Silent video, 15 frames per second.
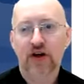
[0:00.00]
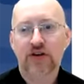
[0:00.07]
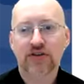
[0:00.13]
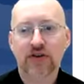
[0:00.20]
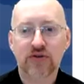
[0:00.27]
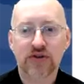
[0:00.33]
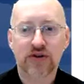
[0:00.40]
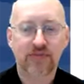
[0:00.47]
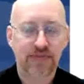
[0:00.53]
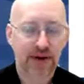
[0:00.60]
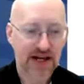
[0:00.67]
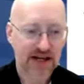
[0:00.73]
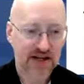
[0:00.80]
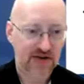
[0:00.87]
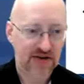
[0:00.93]
So
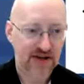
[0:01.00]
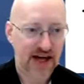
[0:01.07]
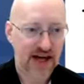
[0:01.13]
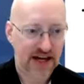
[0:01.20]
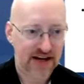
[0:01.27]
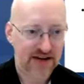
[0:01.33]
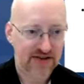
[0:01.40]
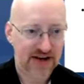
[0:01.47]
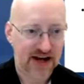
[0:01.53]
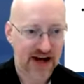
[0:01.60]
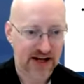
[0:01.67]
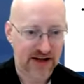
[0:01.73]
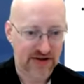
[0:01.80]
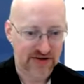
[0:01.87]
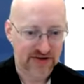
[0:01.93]
by using heading
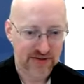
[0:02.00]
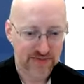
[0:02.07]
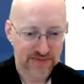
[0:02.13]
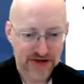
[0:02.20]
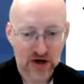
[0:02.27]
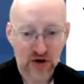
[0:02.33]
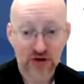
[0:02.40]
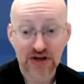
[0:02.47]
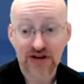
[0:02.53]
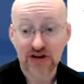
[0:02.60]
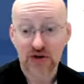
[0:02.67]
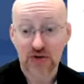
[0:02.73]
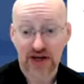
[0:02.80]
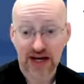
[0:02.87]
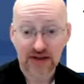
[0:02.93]
styles, not only do
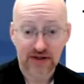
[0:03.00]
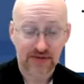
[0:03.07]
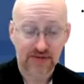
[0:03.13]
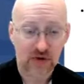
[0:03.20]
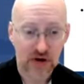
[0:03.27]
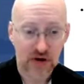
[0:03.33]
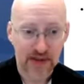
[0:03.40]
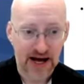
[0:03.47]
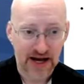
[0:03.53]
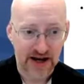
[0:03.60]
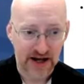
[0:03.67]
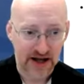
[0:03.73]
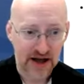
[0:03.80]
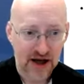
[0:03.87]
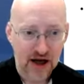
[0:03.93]
you get the
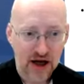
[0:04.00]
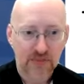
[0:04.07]
formatting,